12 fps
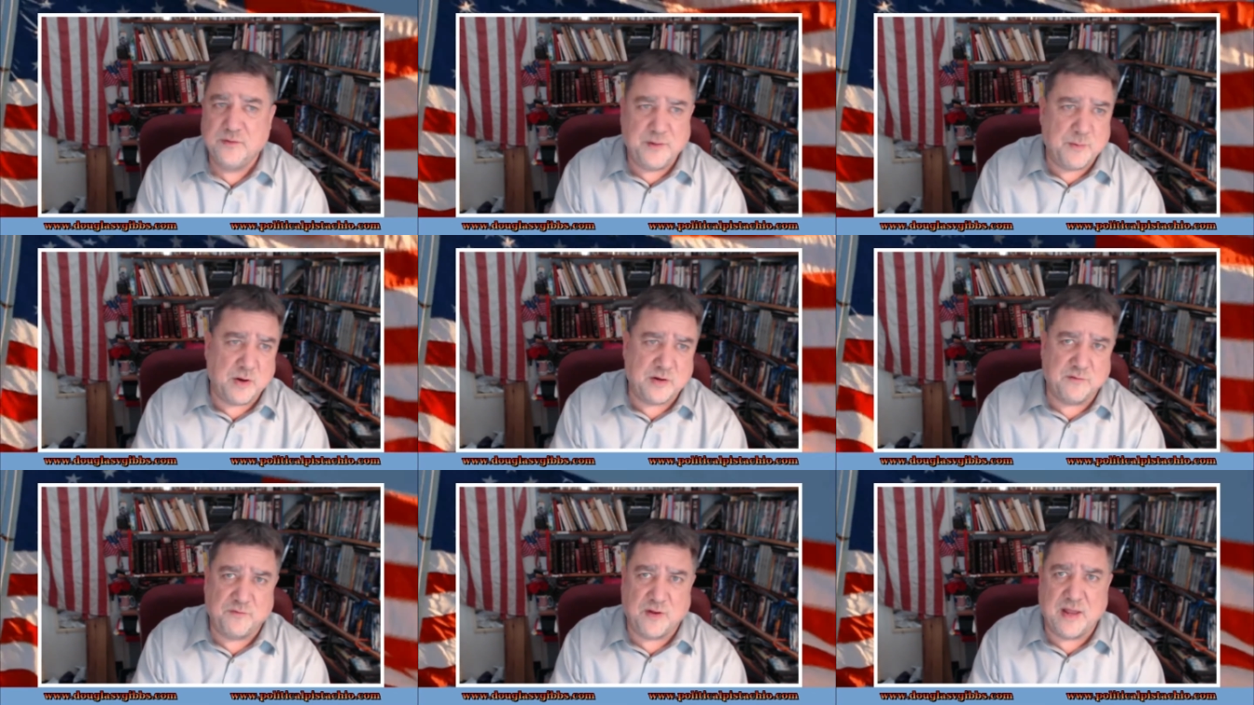The
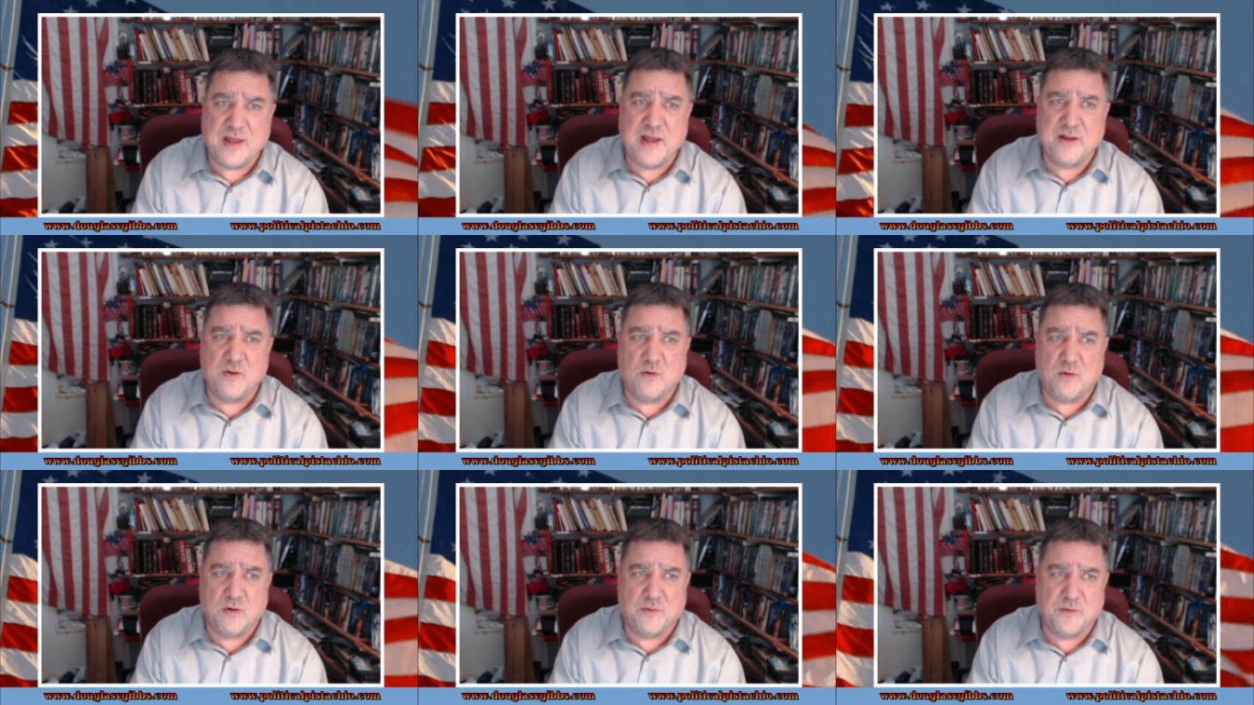American flag
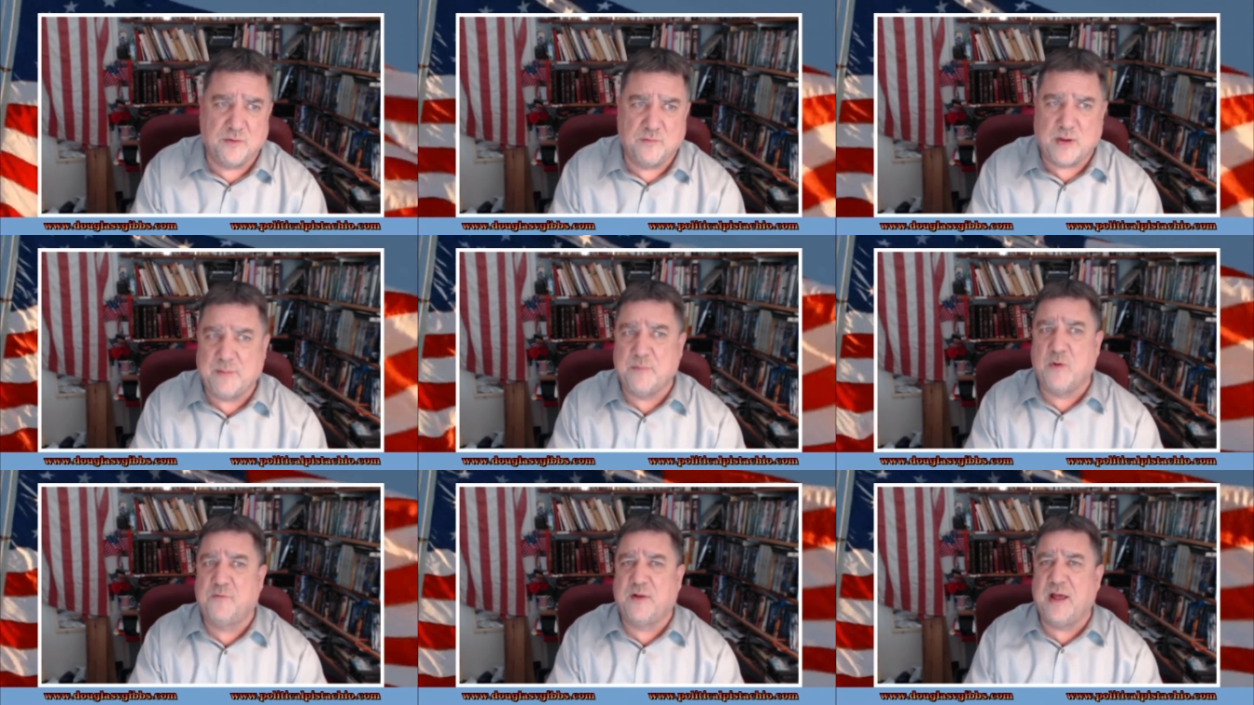or the
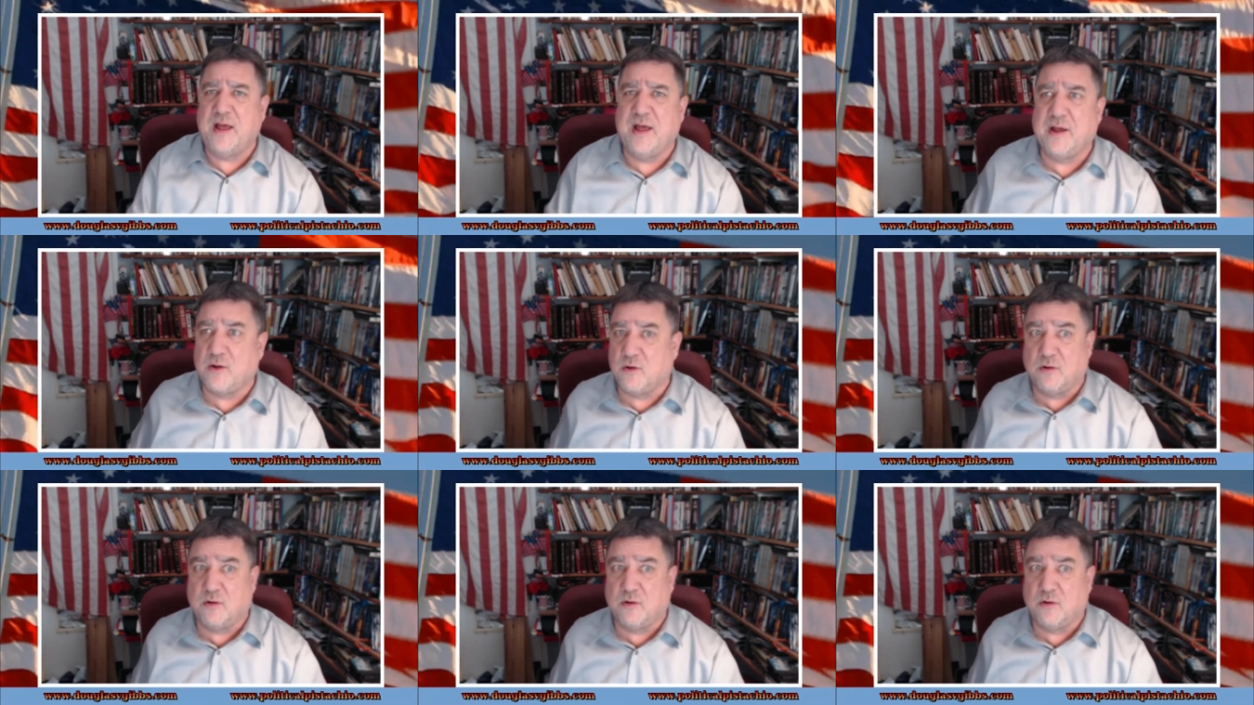rainbow flag